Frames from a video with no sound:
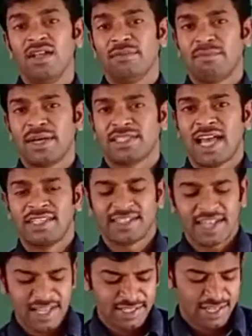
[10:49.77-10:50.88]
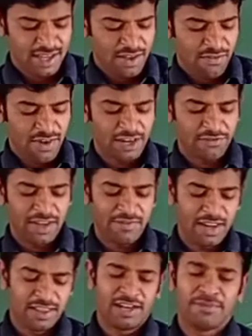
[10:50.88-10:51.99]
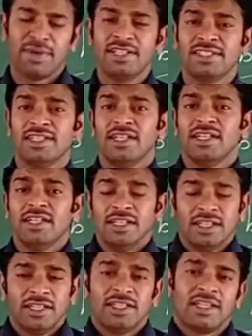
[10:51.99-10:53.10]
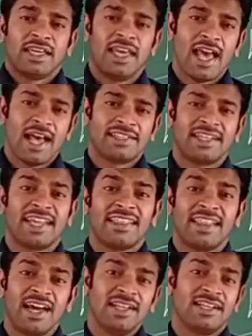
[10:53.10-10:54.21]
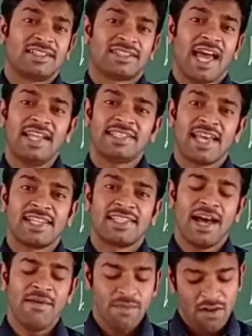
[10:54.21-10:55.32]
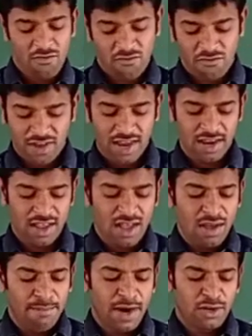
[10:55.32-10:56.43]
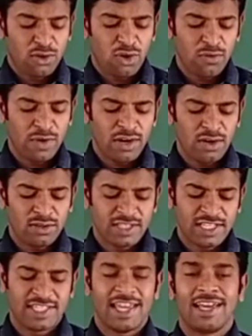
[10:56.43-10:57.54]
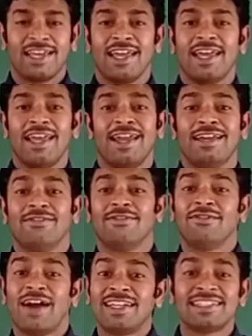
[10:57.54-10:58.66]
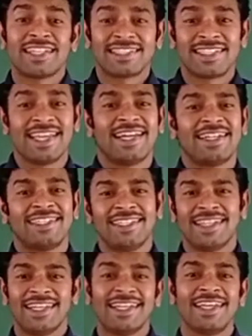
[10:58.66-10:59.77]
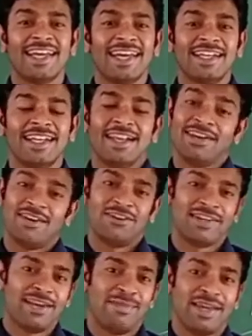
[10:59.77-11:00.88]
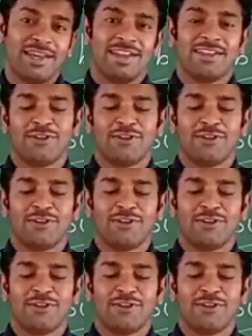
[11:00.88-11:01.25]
My science test went very well. That means he has written the science exam well. But no one knows the secret. What is the secret, children, here? Now tell me. The